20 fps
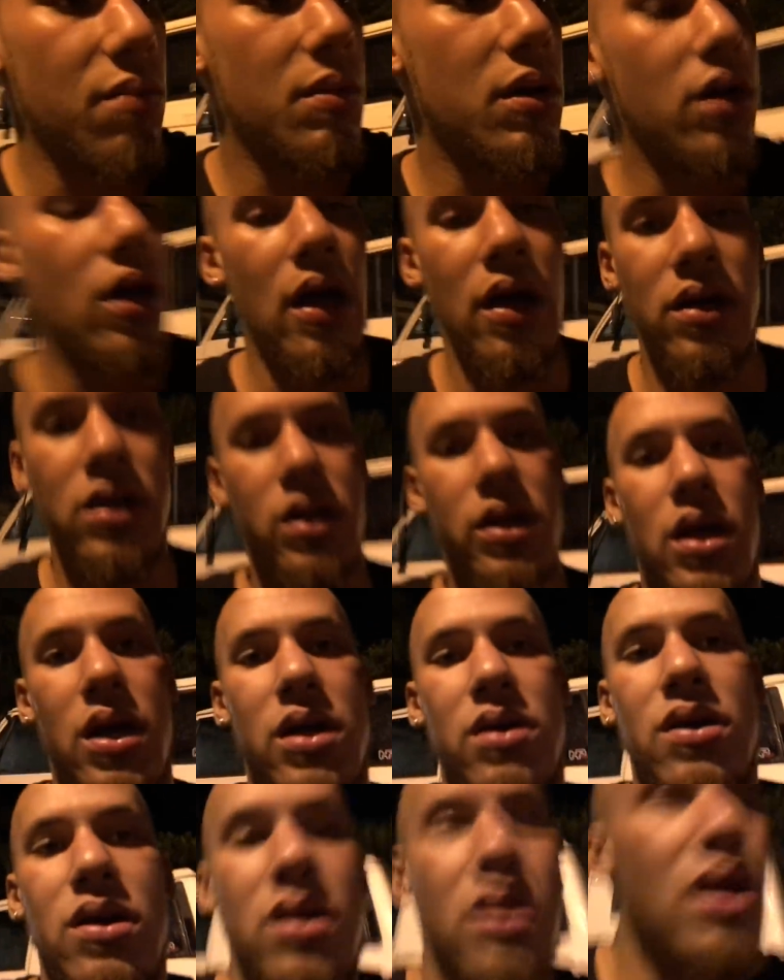I'm gonna
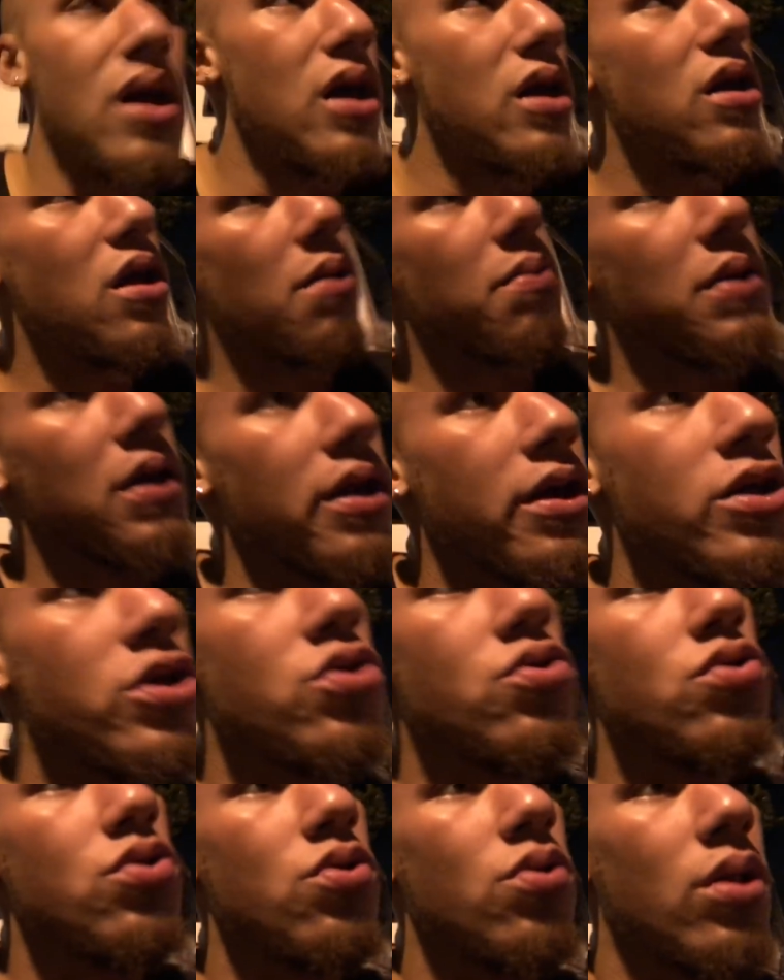end up getting
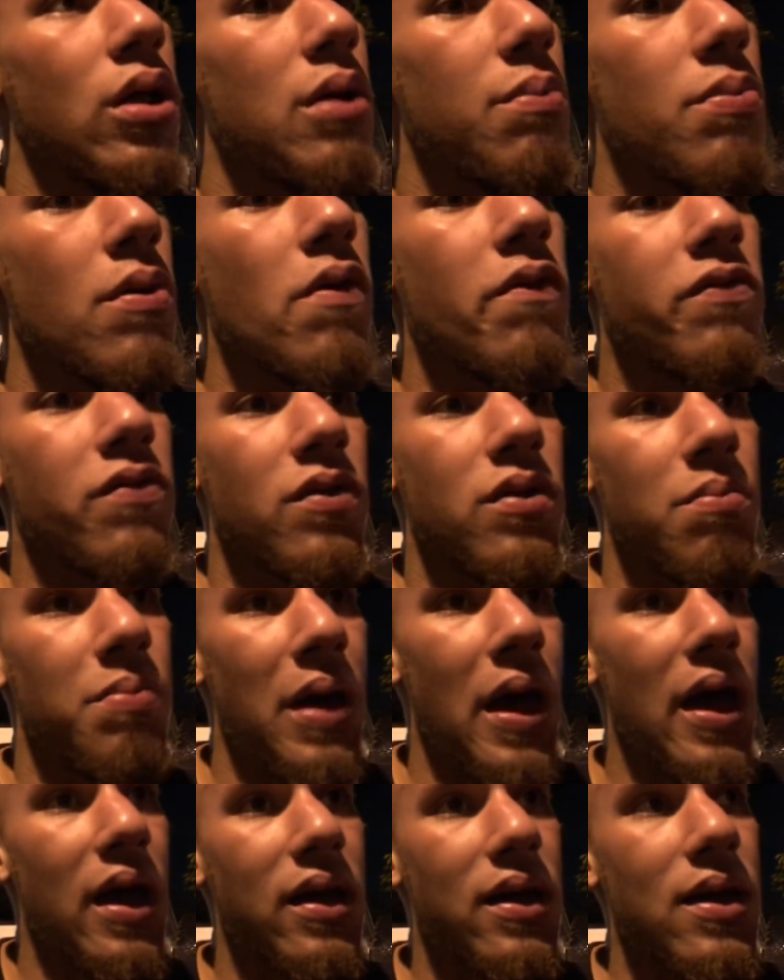2 new light bulbs for the
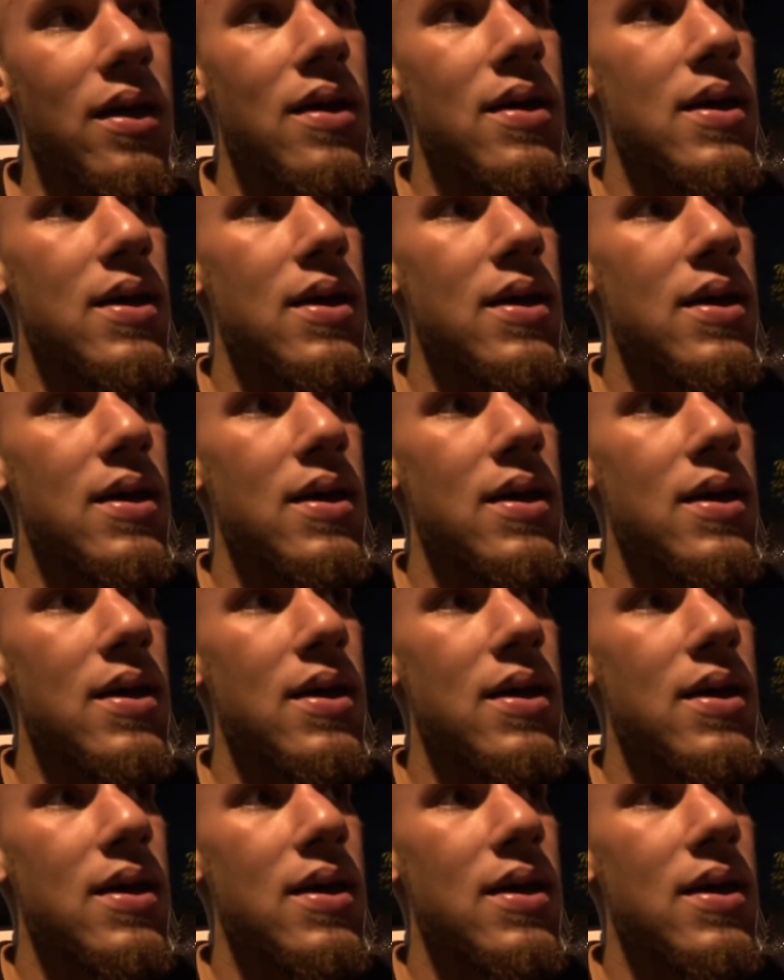back,